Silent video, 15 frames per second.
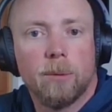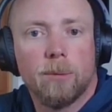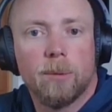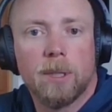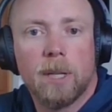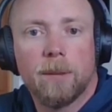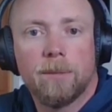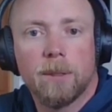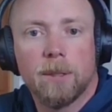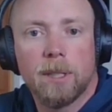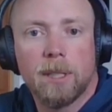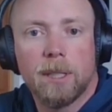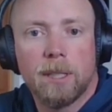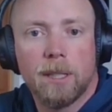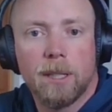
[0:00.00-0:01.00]
we definitely
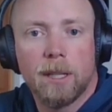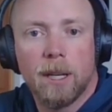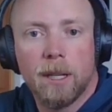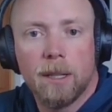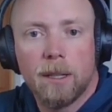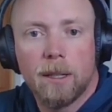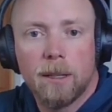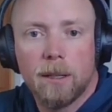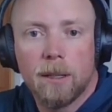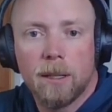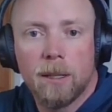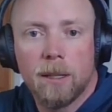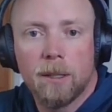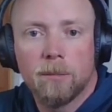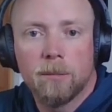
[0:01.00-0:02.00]
need to get
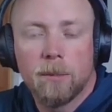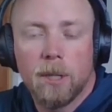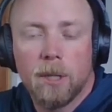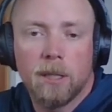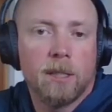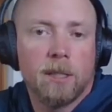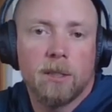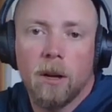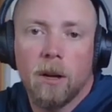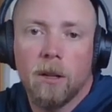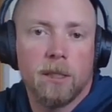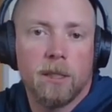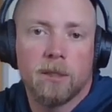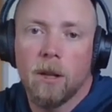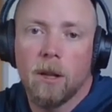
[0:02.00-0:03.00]
uh, it, it's all
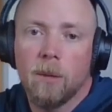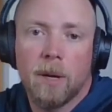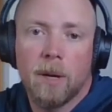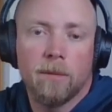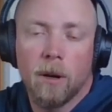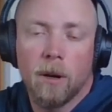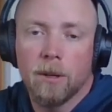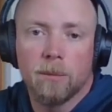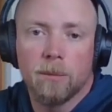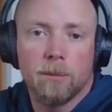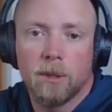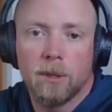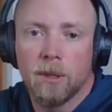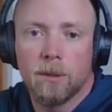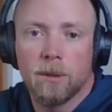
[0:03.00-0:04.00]
it's all about volume.
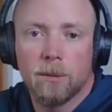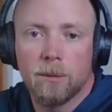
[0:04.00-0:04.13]
You know,